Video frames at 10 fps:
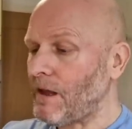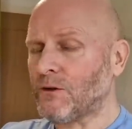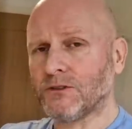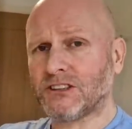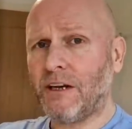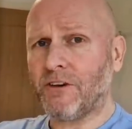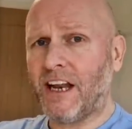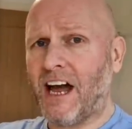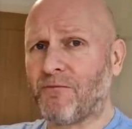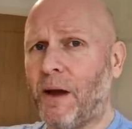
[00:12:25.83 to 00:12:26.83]
But
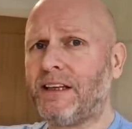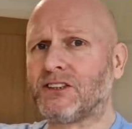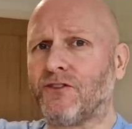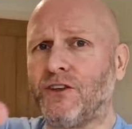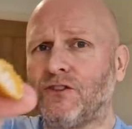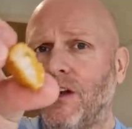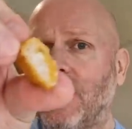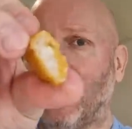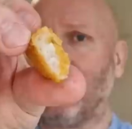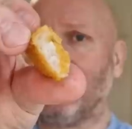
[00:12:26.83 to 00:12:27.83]
7.5p a fish
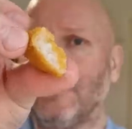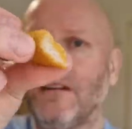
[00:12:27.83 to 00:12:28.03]
finger.